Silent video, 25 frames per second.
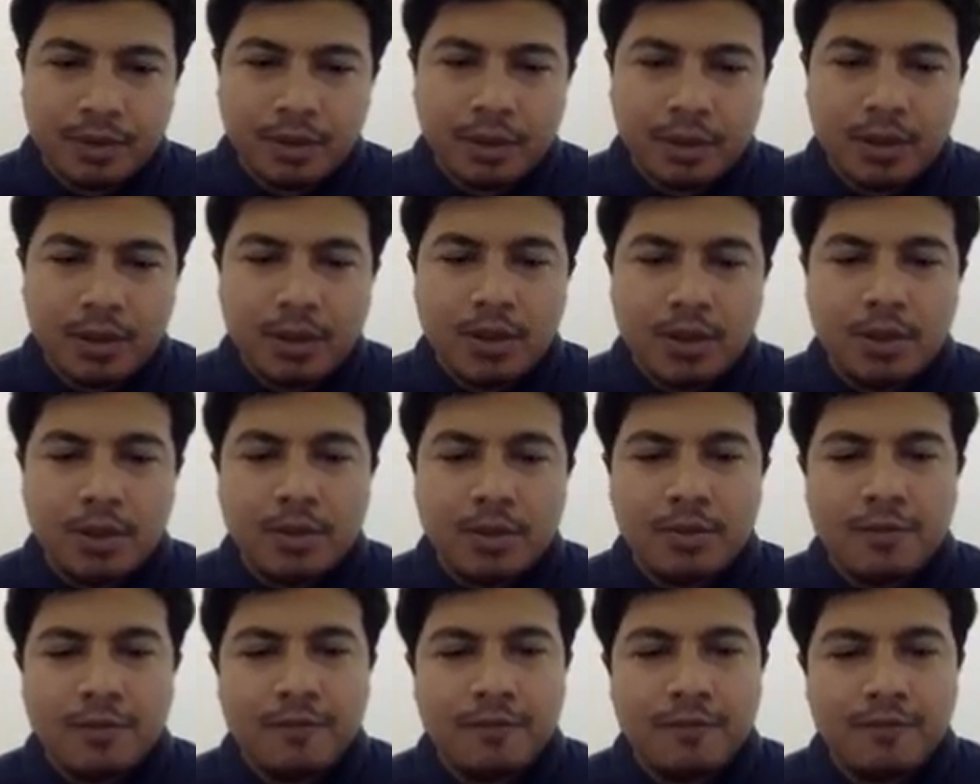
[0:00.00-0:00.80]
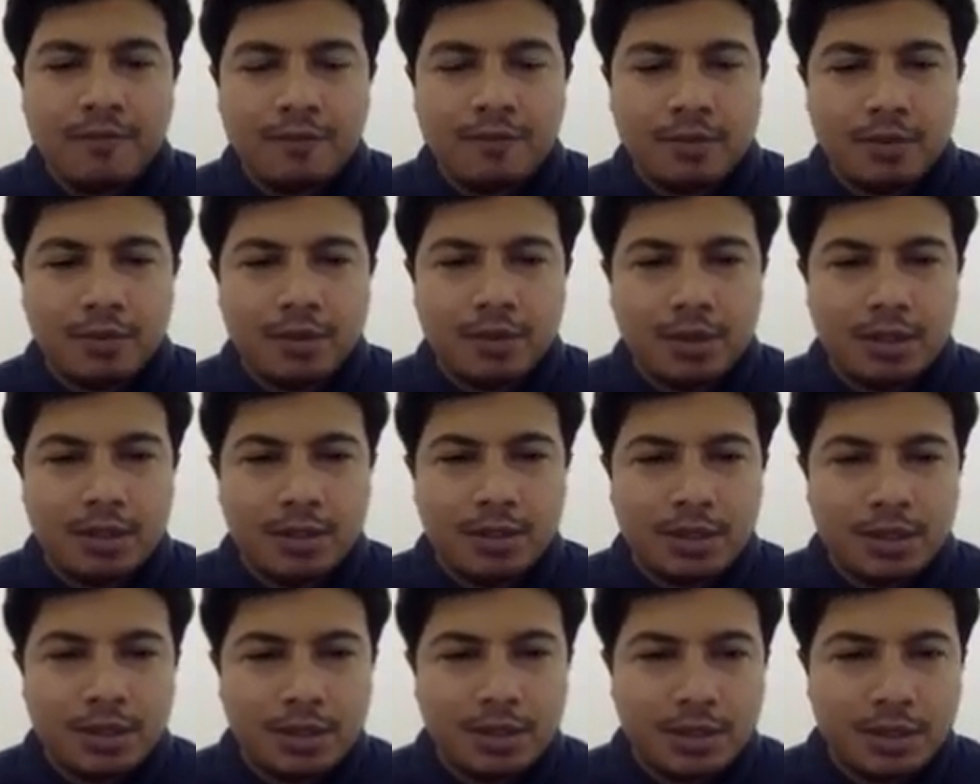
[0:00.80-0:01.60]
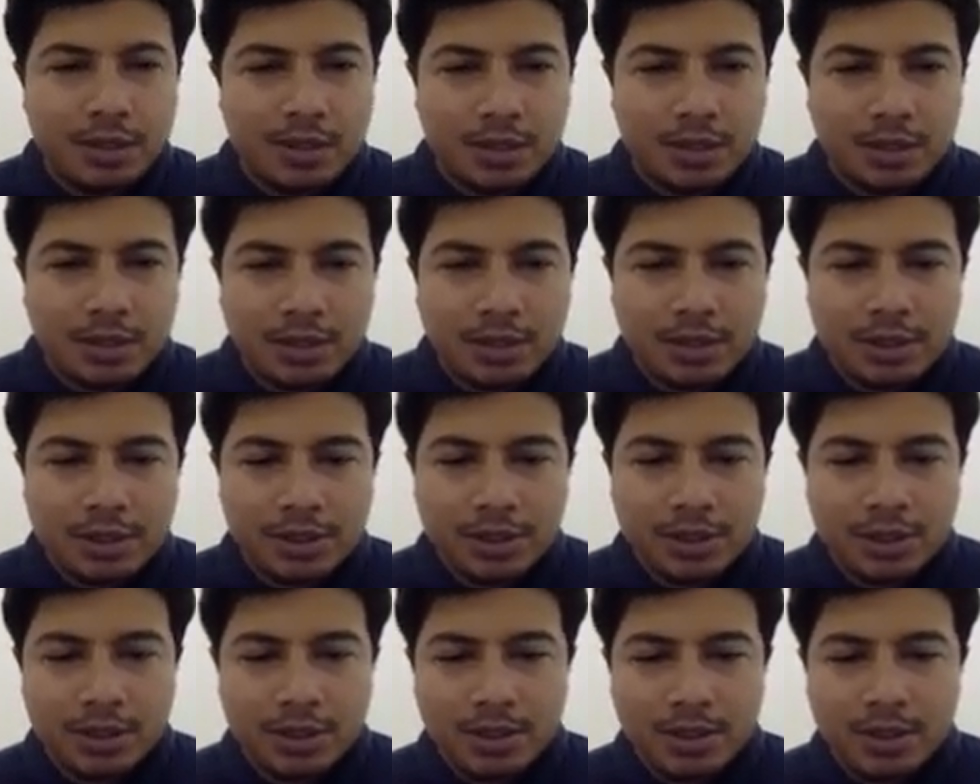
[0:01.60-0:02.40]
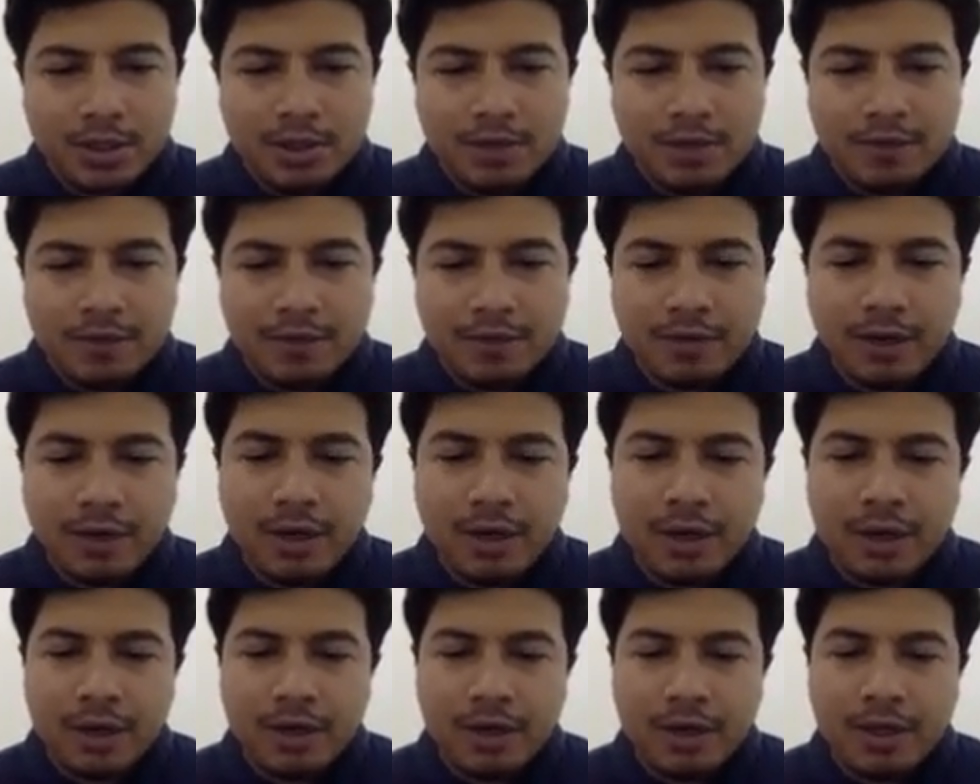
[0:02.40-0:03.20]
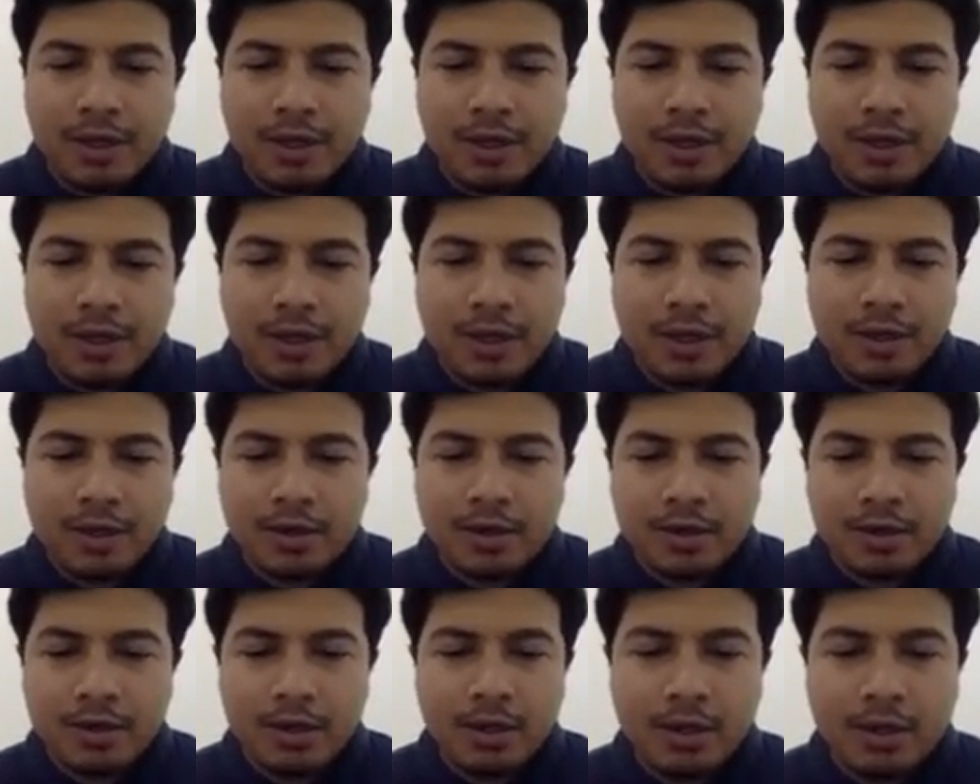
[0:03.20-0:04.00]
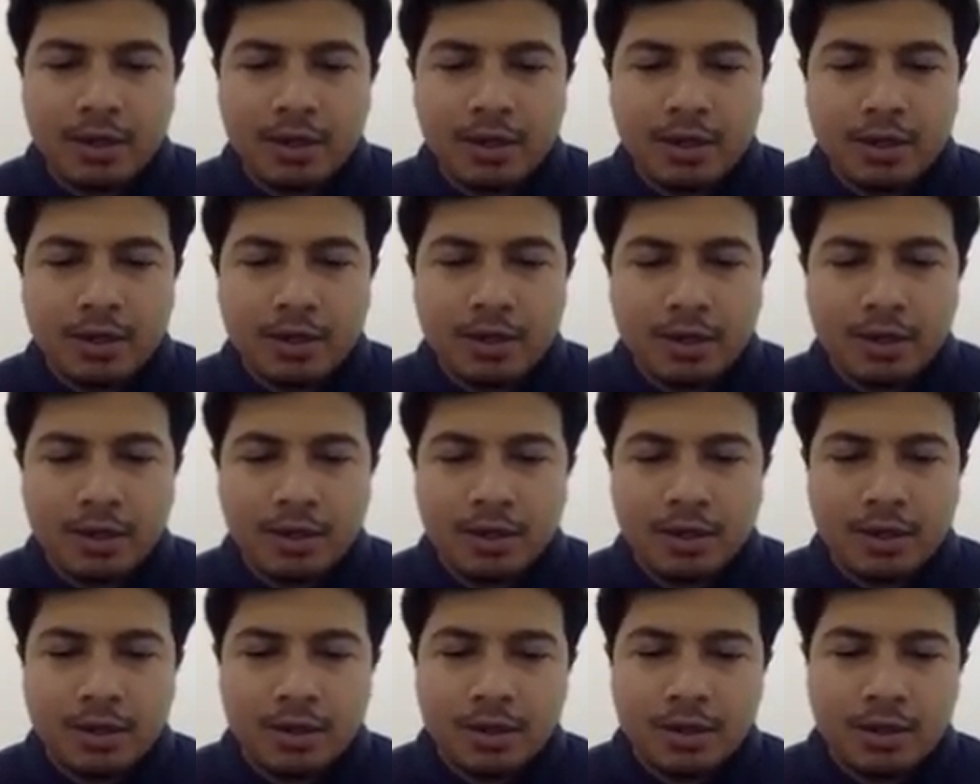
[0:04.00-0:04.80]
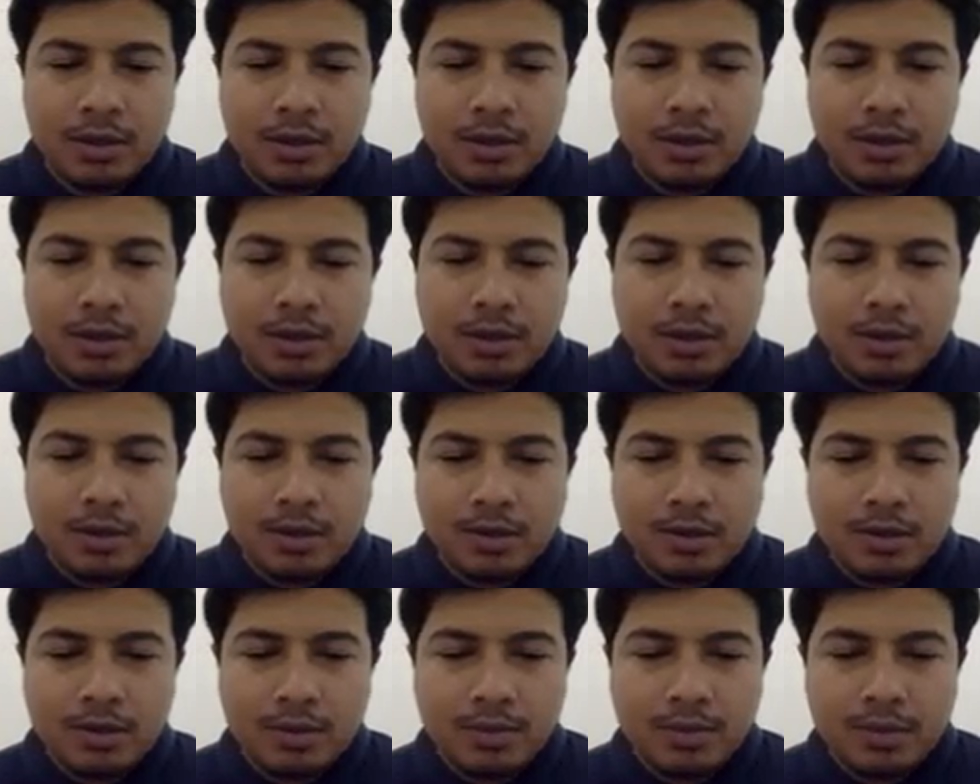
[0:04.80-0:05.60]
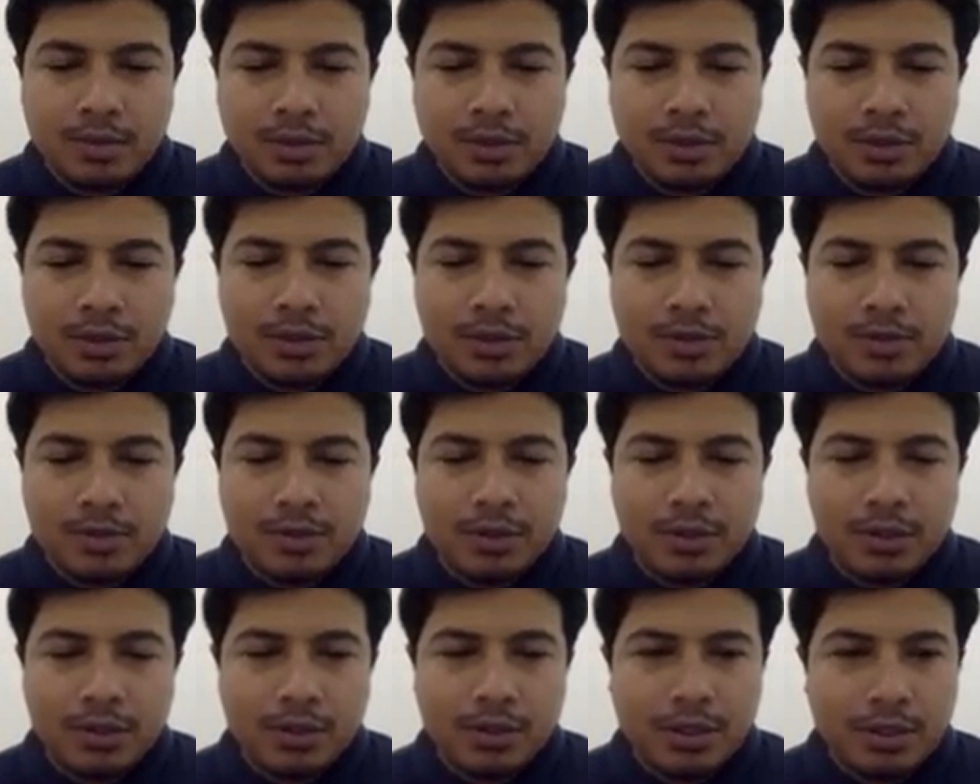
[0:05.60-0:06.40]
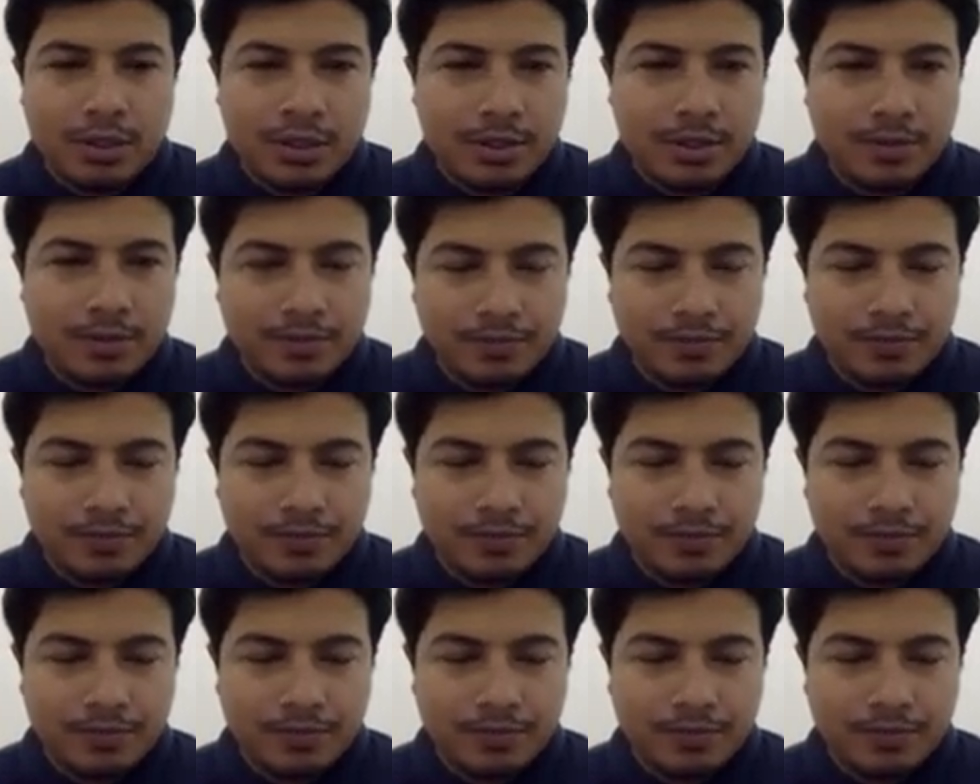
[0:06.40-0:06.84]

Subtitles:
if, so this is the condition, if I had the opportunity.